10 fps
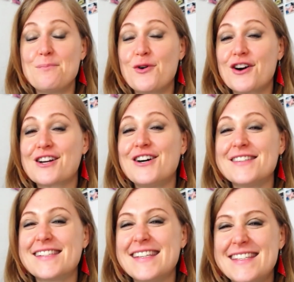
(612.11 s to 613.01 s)
more
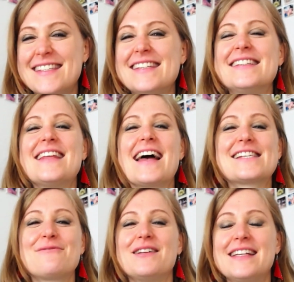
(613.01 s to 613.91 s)
consistent
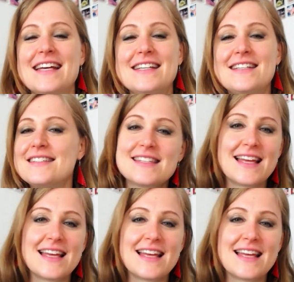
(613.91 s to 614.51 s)
explanations